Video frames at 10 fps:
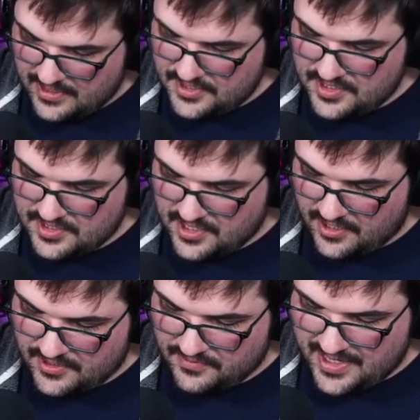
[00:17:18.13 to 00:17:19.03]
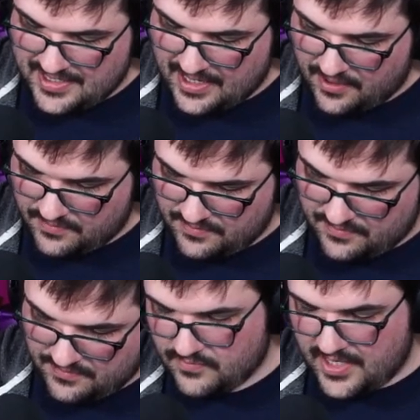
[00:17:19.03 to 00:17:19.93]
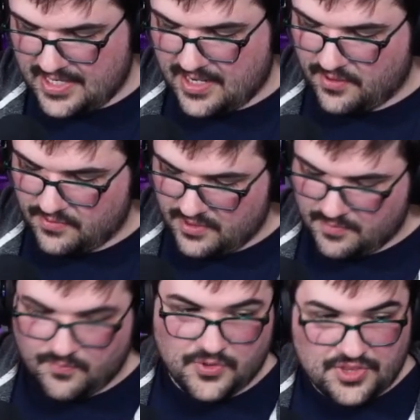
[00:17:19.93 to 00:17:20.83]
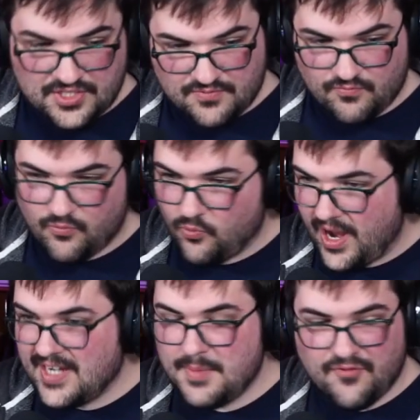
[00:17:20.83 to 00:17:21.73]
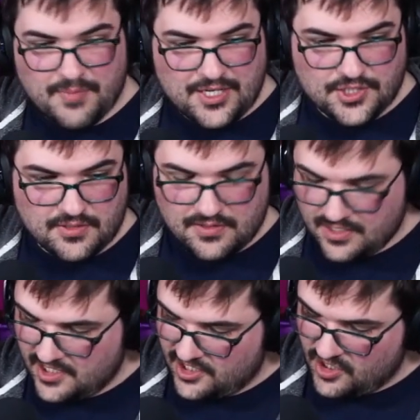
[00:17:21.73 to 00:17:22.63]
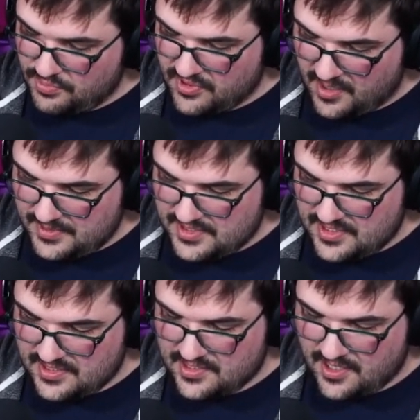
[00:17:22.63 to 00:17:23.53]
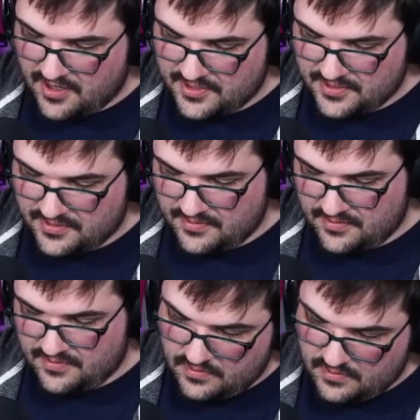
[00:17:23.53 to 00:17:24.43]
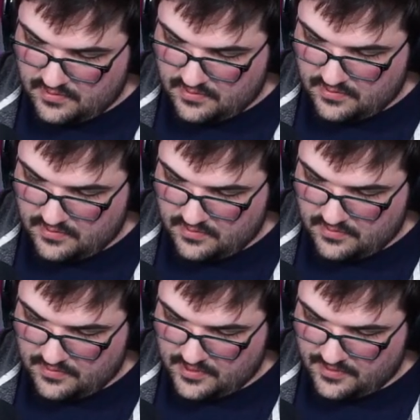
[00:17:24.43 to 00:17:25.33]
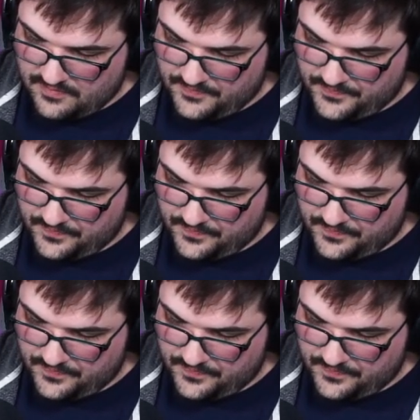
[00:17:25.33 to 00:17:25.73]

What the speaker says: How do you see this character right now? Right now, with this random information, you probably see this character, you know,